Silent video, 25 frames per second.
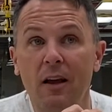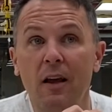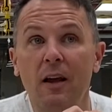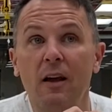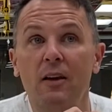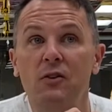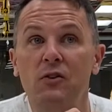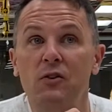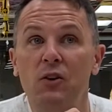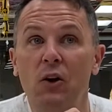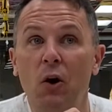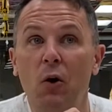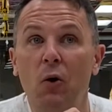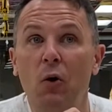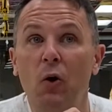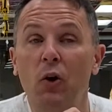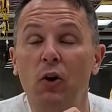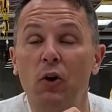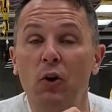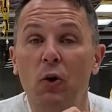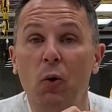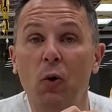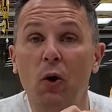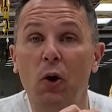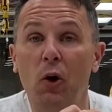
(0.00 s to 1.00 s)
So
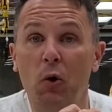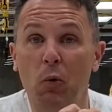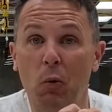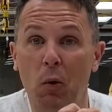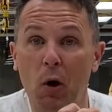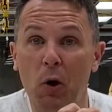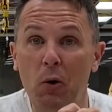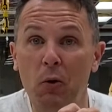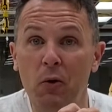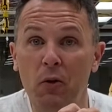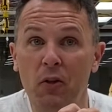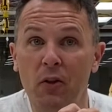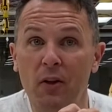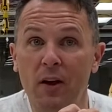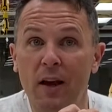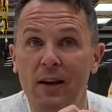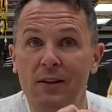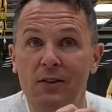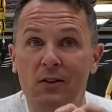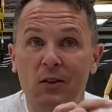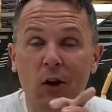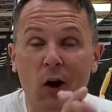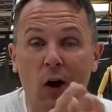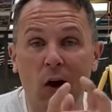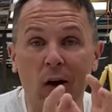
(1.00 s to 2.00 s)
your growth as
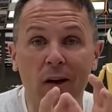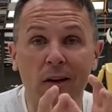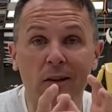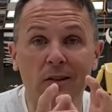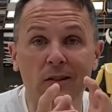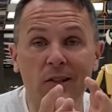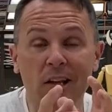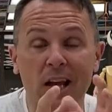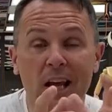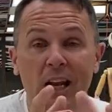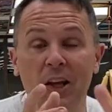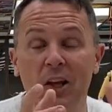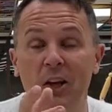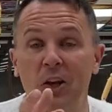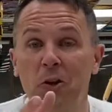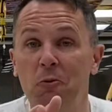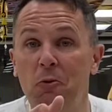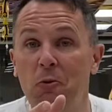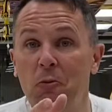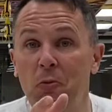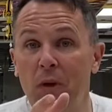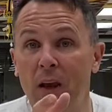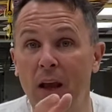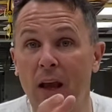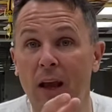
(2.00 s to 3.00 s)
an artist and a human
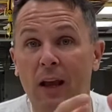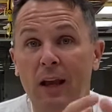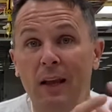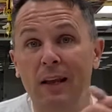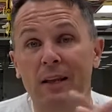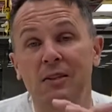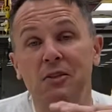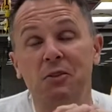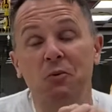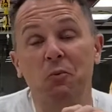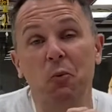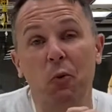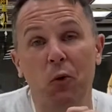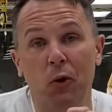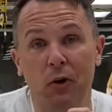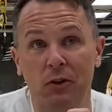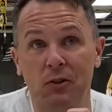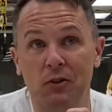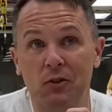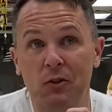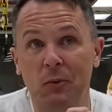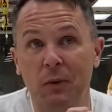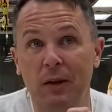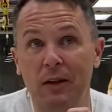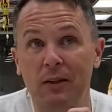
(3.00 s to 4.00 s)
being is important
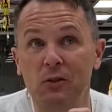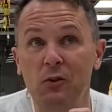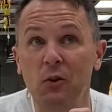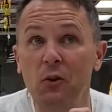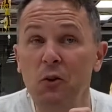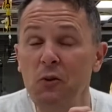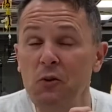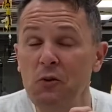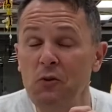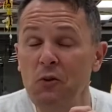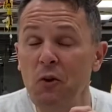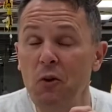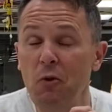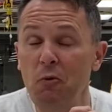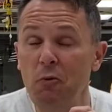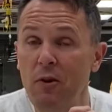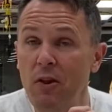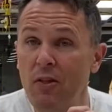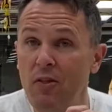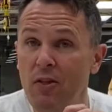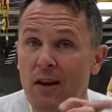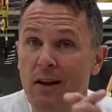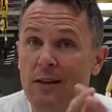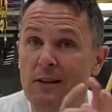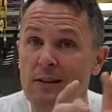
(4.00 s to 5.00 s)
to me. So those are the three
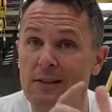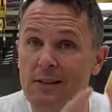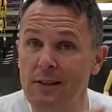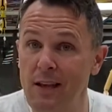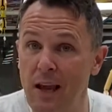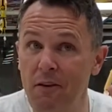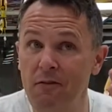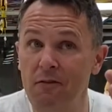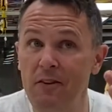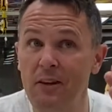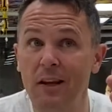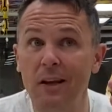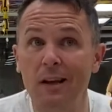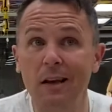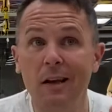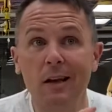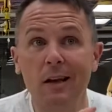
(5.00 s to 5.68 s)
things: safety,